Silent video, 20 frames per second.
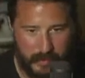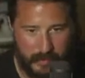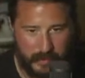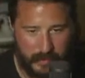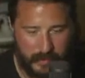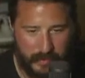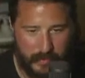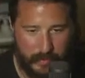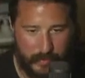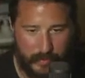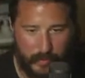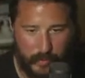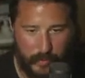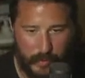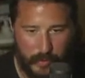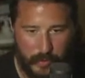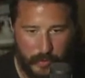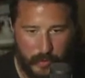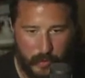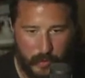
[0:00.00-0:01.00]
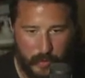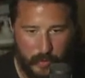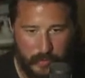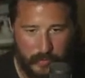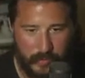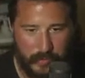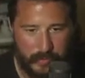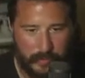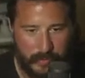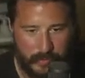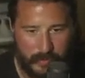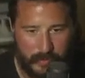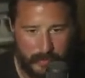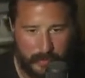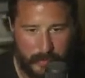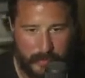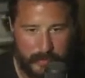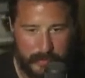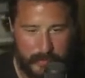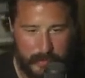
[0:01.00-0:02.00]
their third and goal. Are they
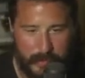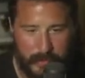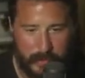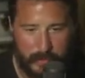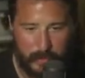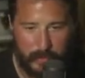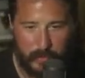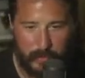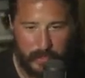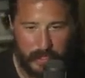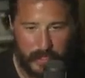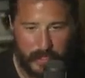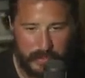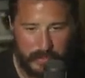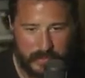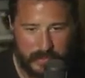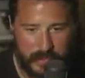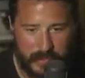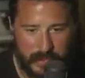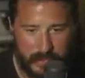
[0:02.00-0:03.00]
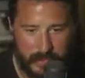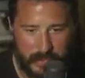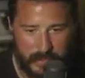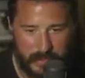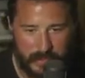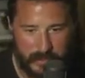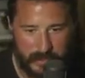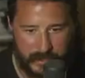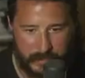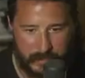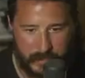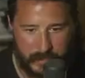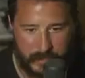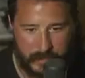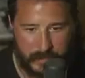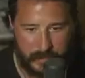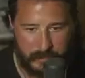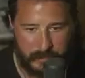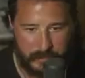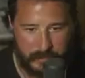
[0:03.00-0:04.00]
about to make a goal line stand? They
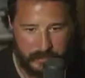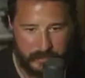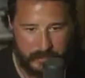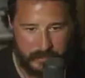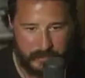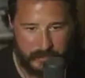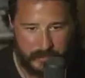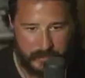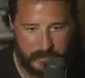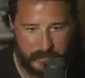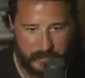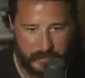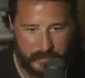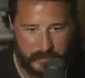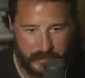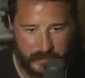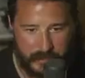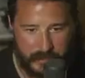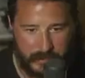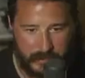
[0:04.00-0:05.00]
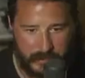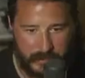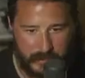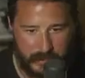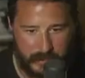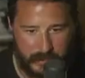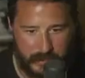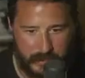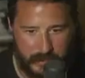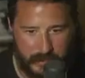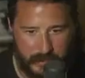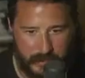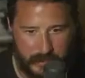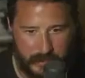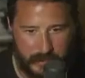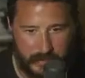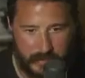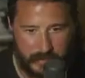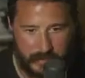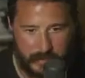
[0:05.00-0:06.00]
might. Let's see.
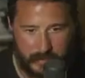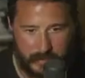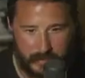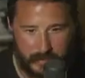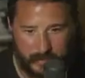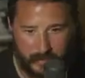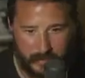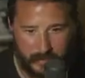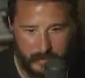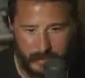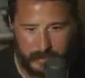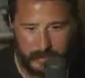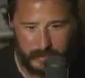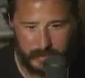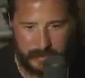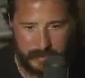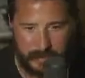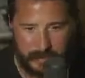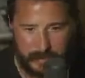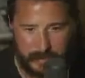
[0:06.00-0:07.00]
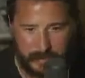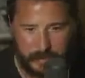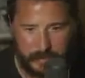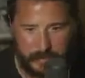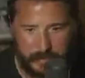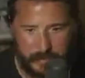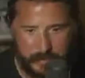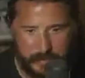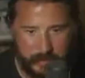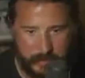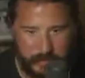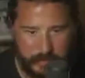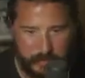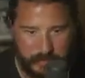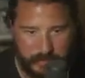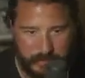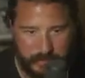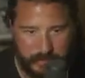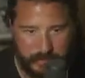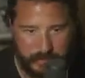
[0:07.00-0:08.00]
All right, we got him to jump.
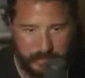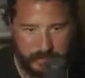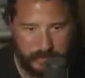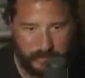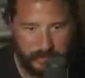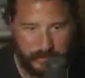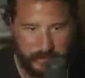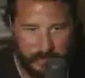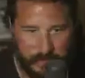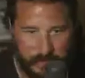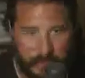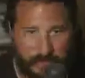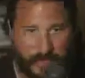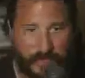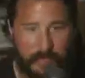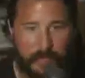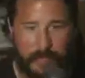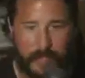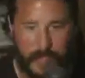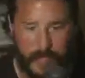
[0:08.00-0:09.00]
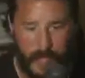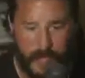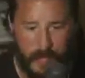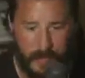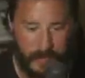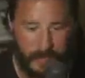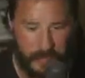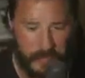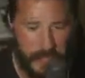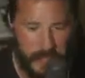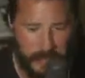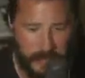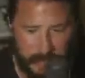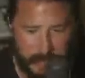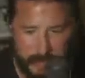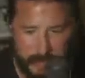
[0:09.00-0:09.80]
Ah, we got offsides, but